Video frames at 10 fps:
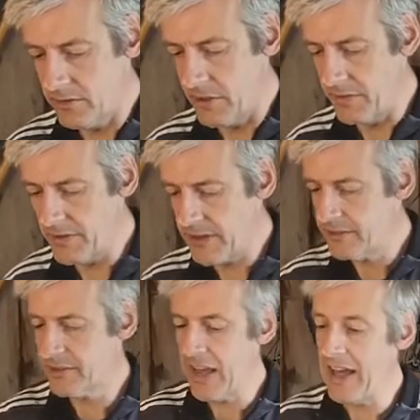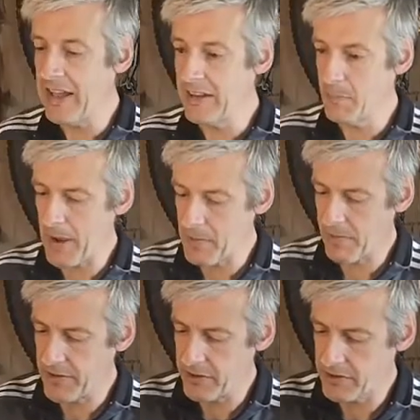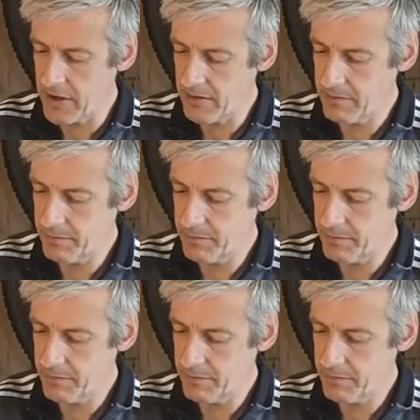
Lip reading: silver disc and a paper filter.